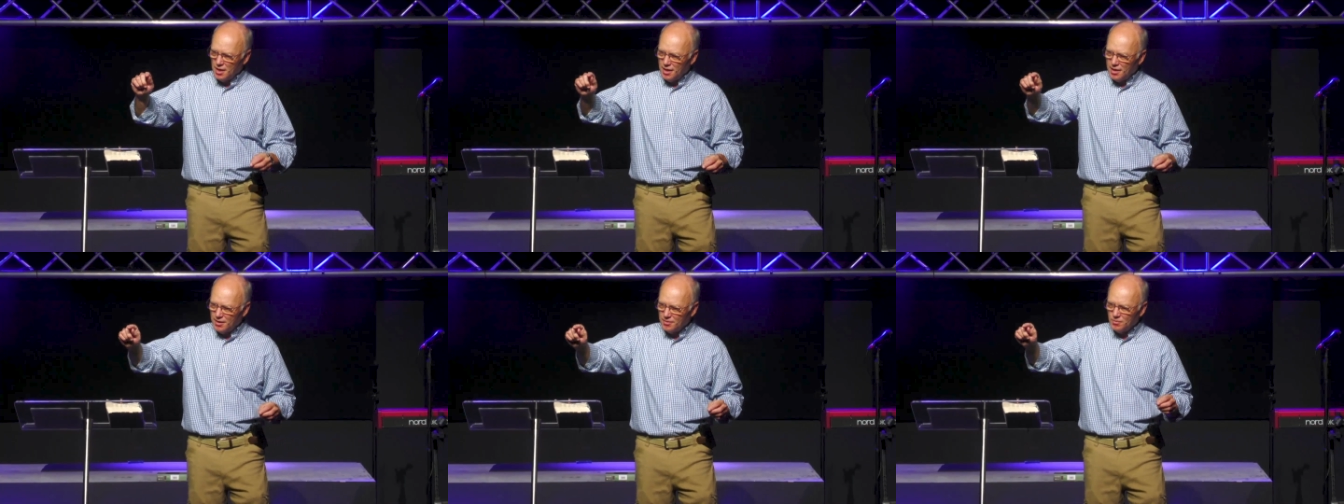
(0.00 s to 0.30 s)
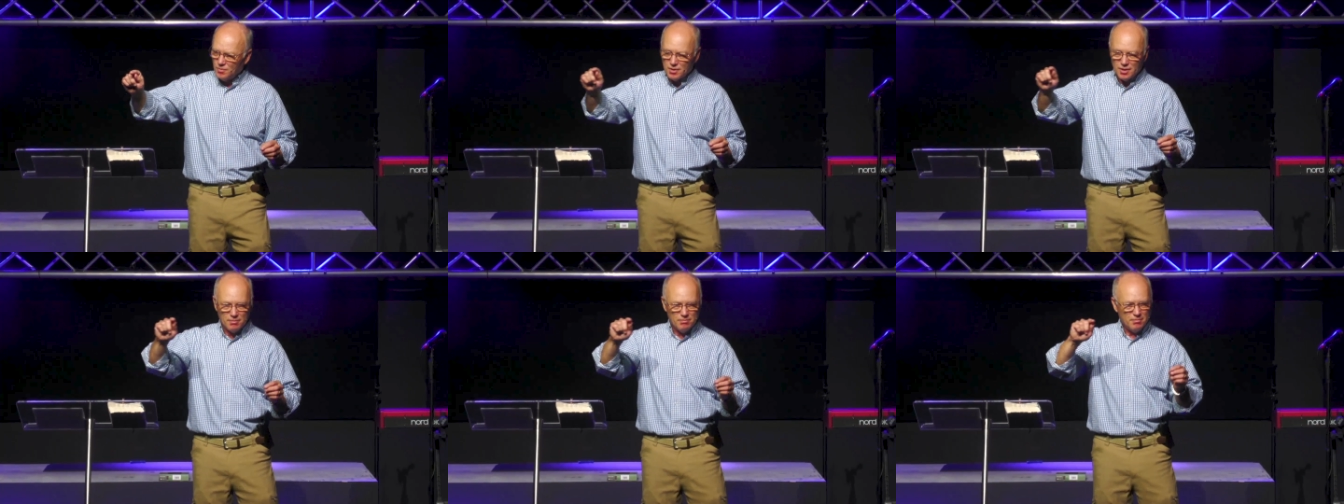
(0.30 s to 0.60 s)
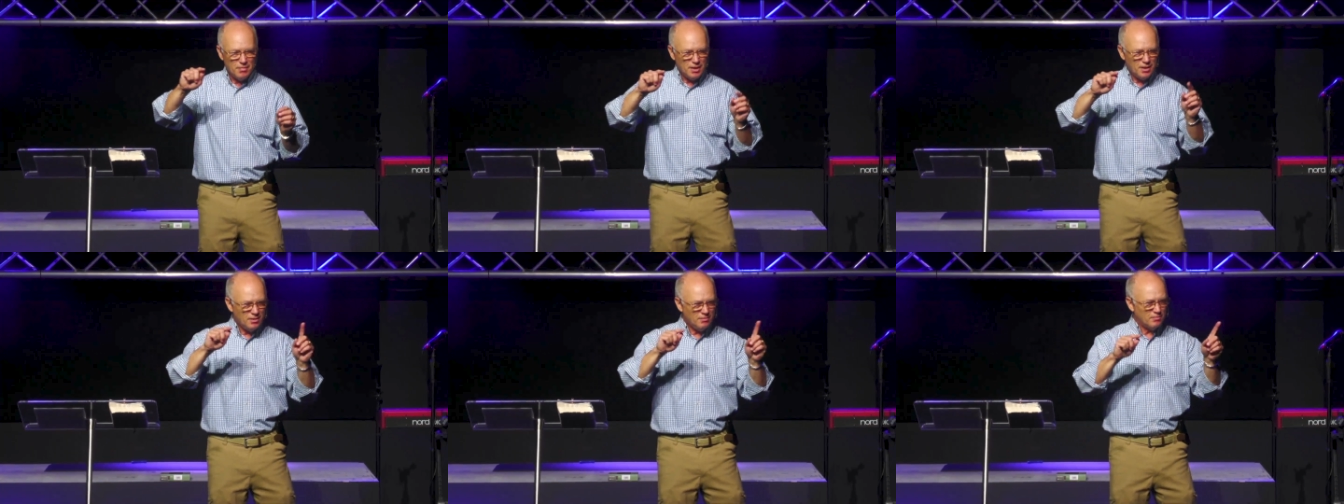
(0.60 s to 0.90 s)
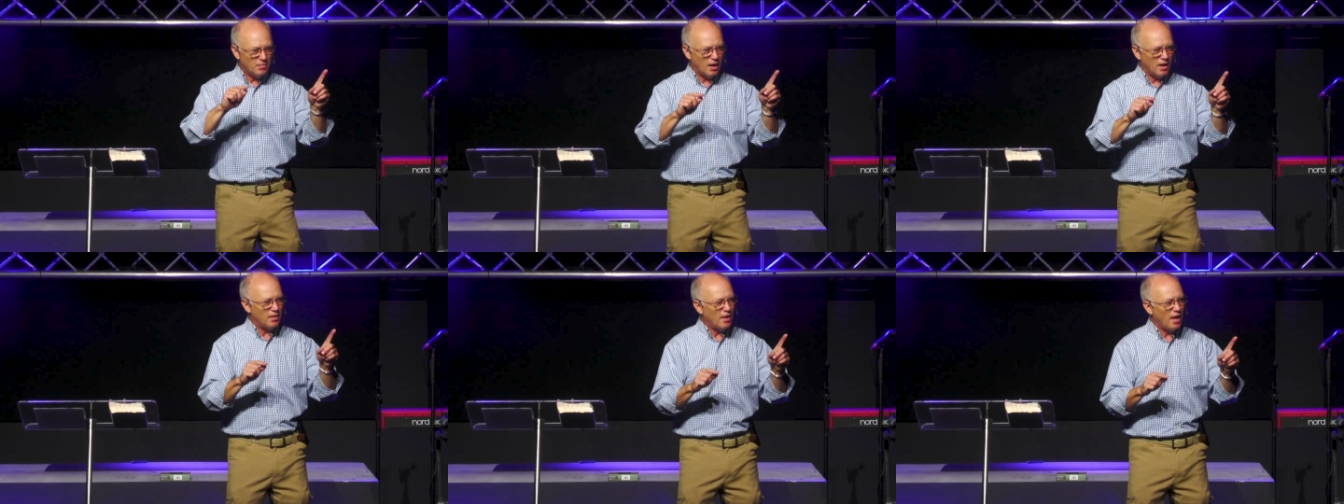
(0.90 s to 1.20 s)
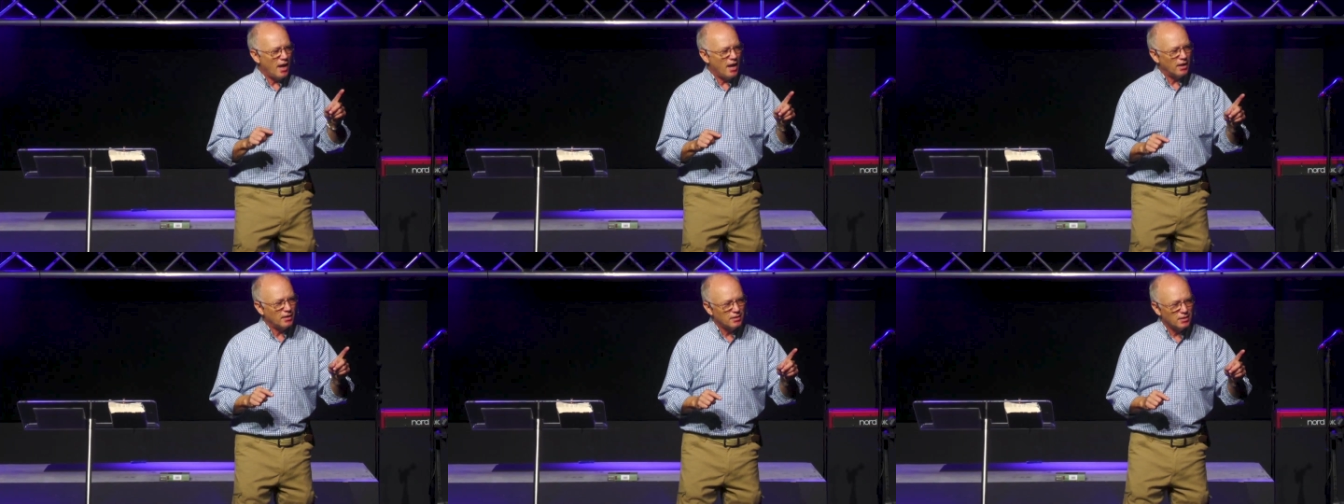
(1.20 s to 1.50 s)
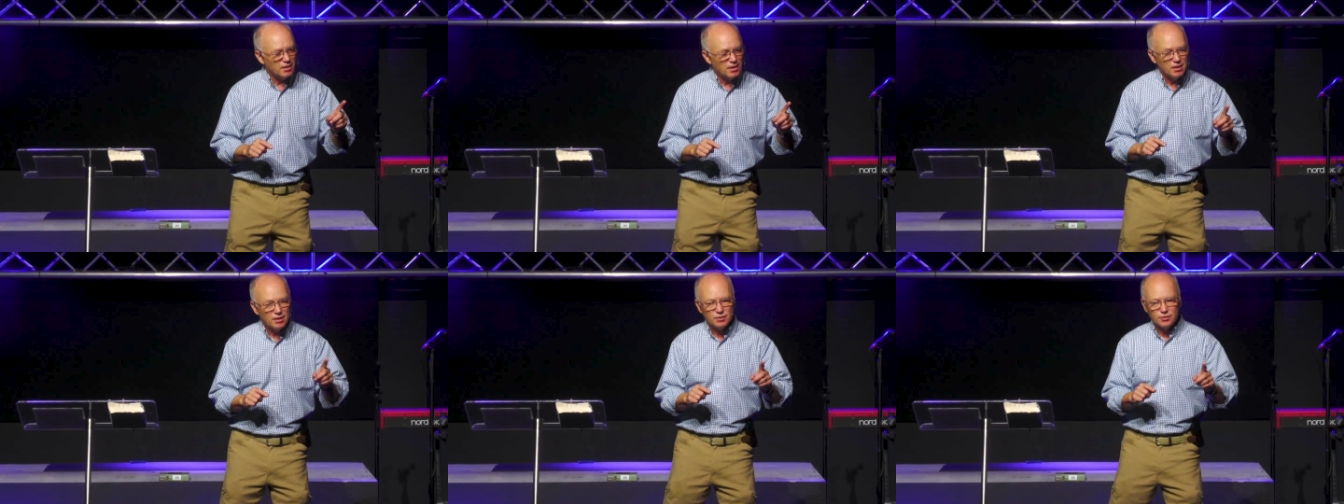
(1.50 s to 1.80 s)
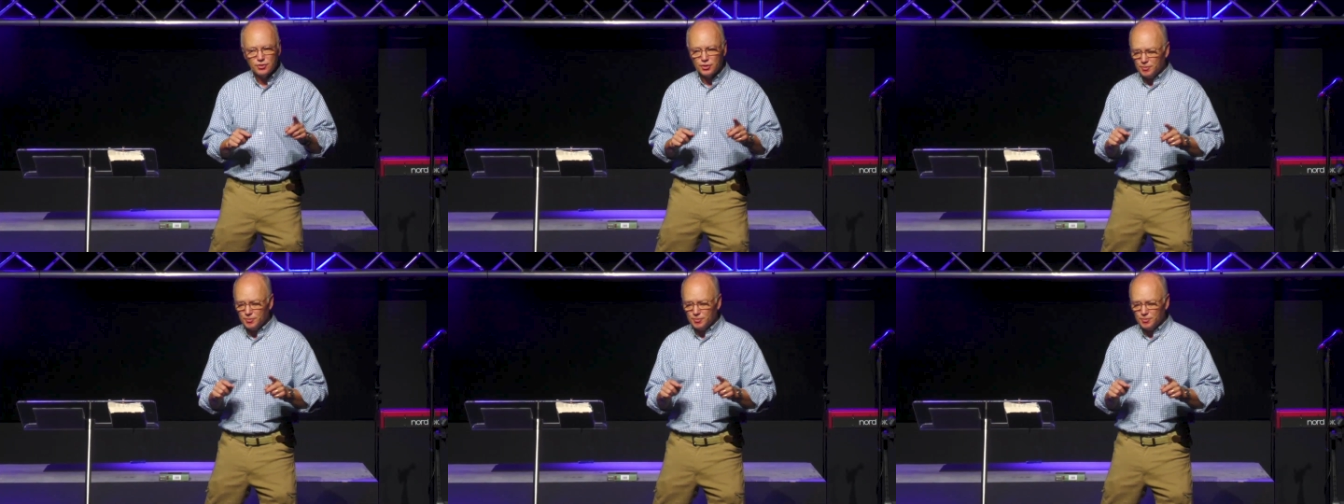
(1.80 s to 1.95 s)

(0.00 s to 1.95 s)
And what I mean by that is